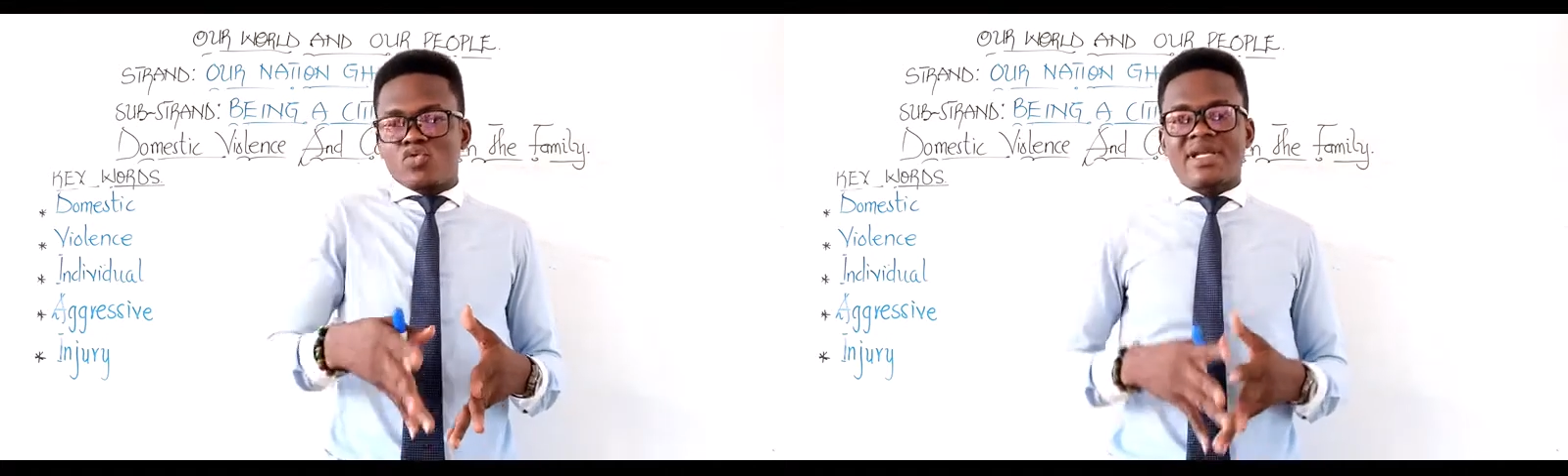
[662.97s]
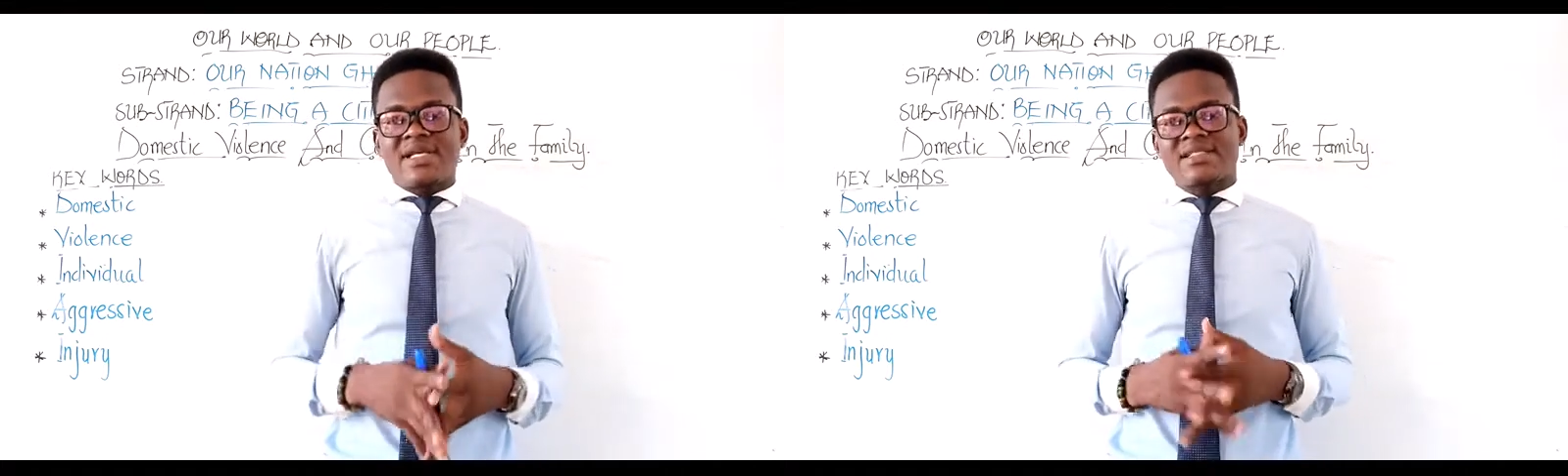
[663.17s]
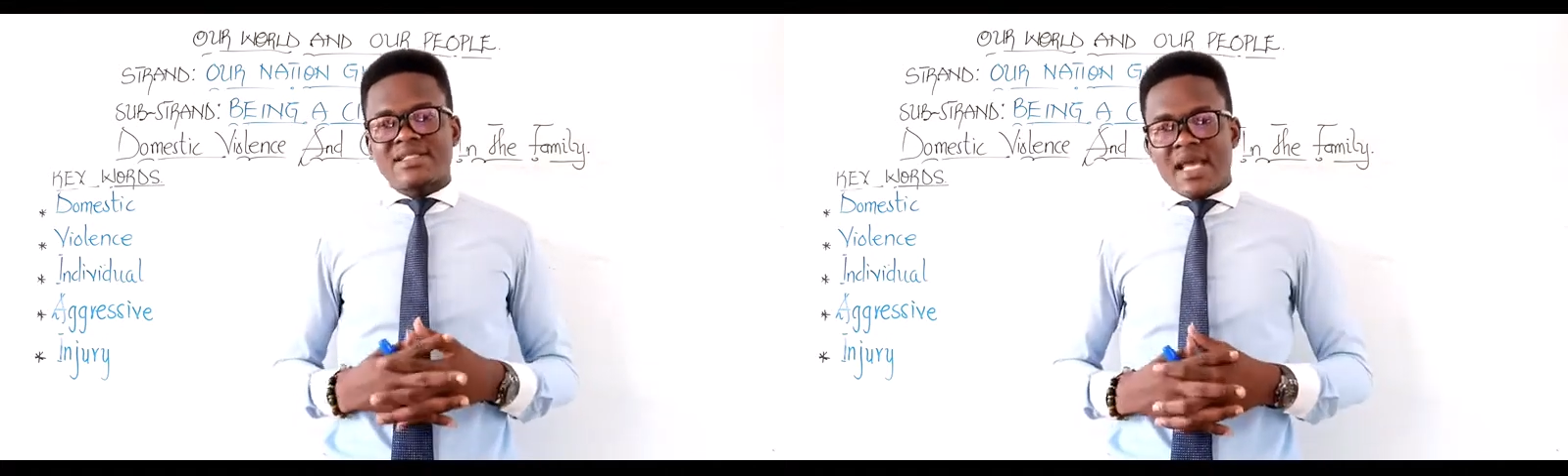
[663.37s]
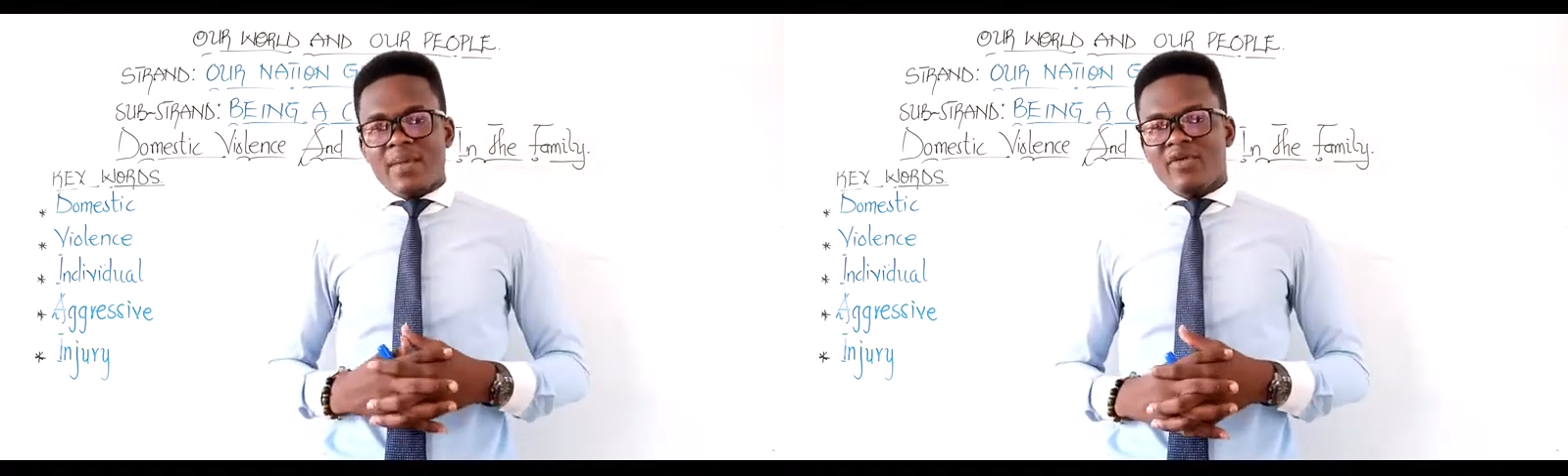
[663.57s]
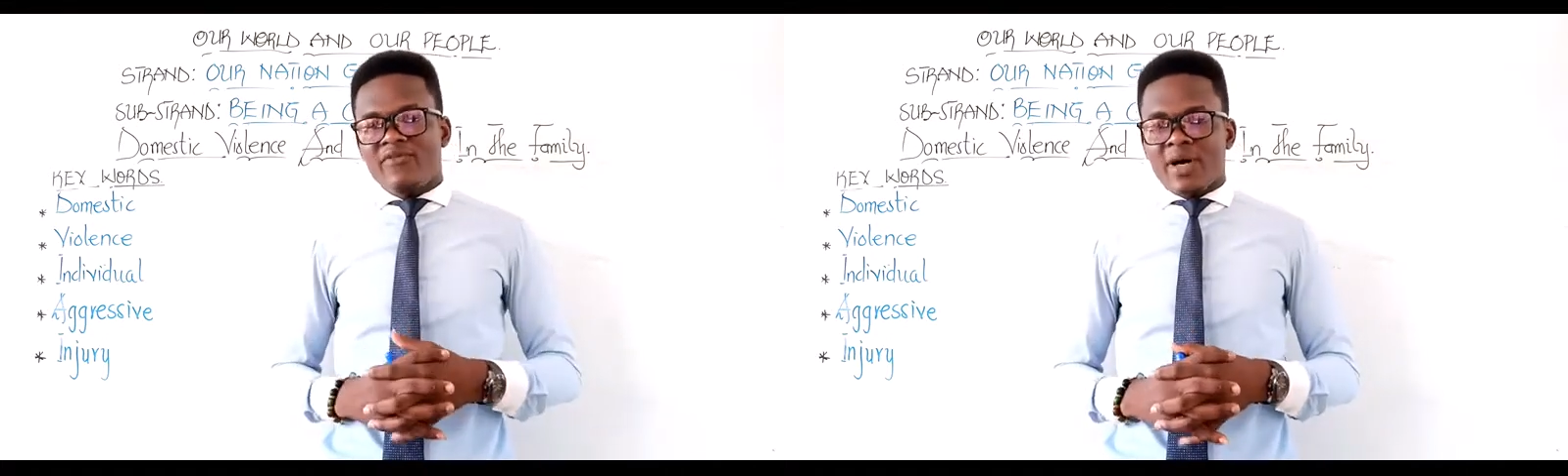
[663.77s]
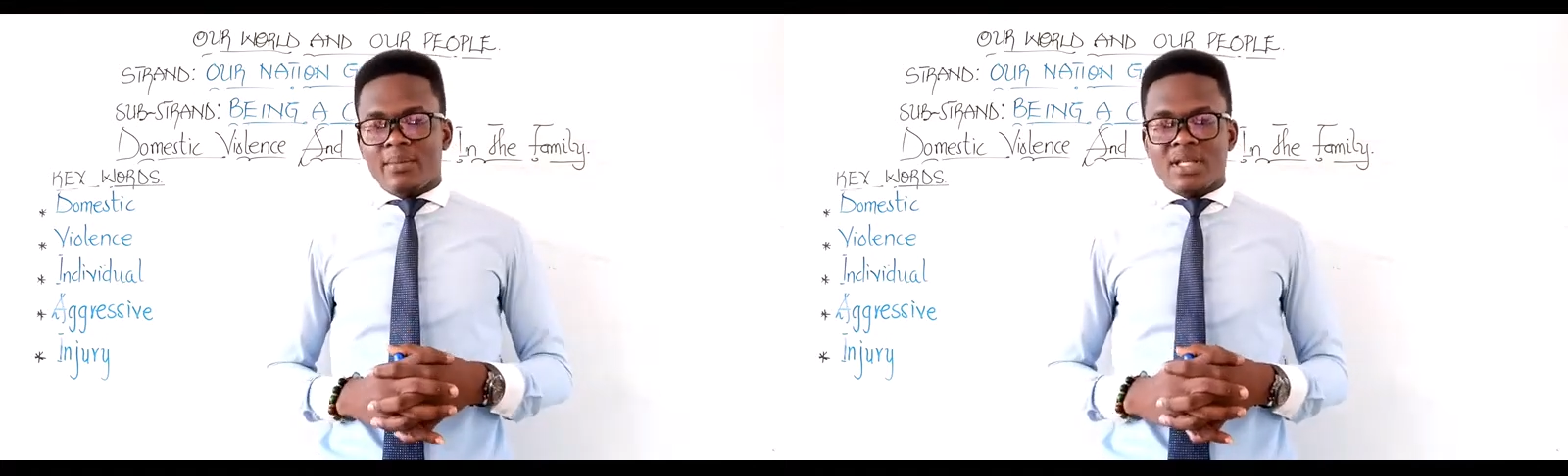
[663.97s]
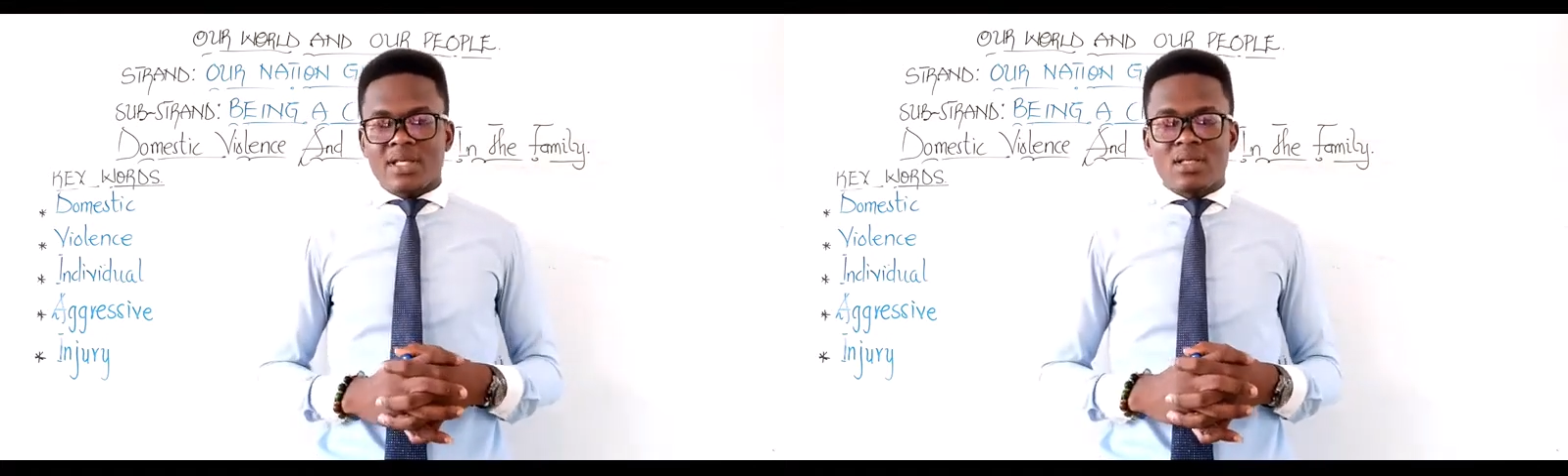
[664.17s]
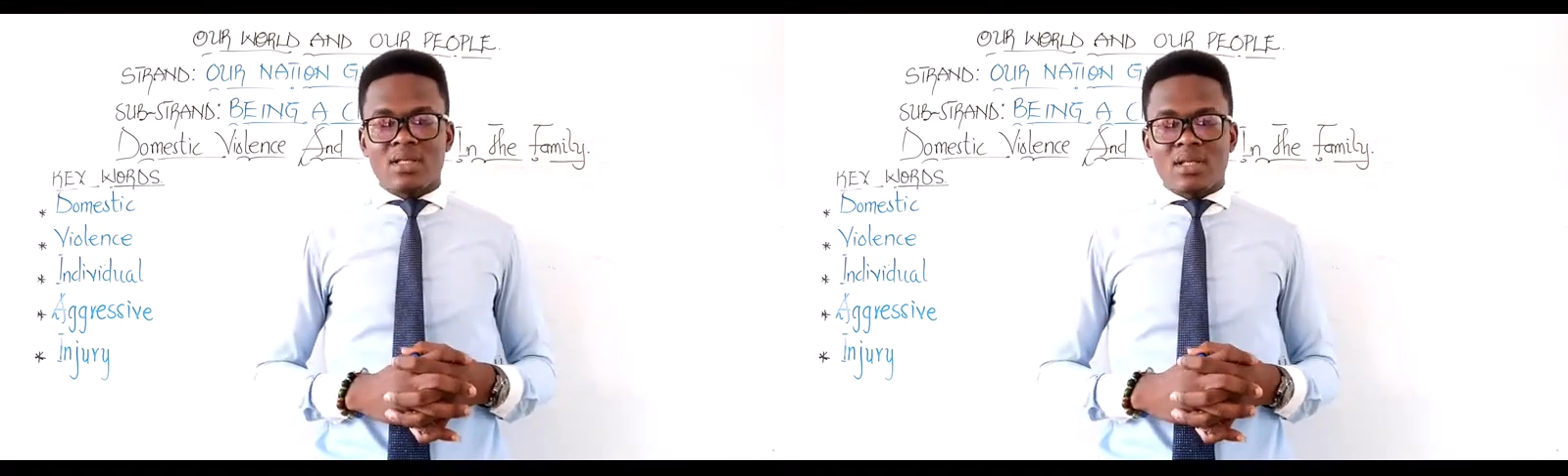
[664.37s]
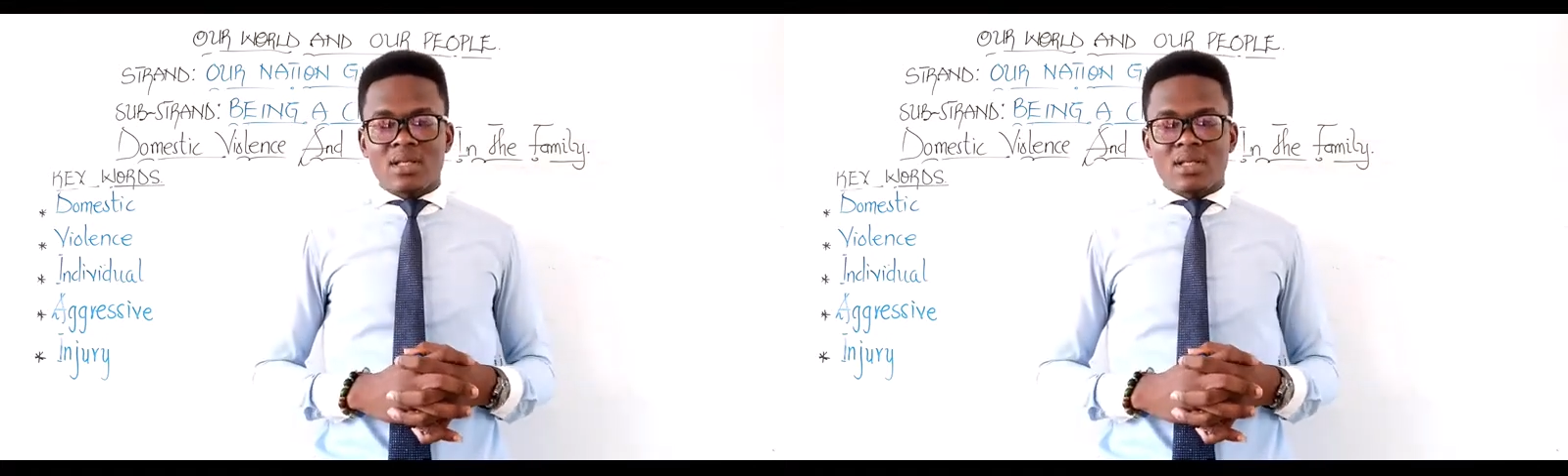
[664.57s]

in the same family,